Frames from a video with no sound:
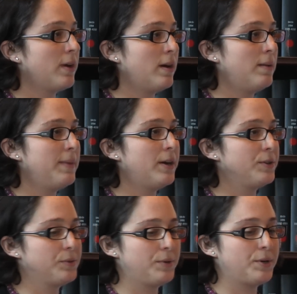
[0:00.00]
and
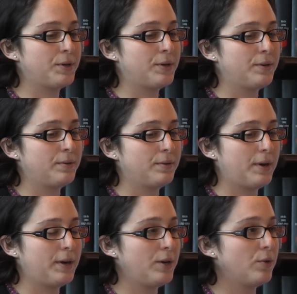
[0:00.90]
also your
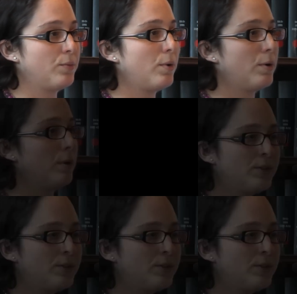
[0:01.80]
role.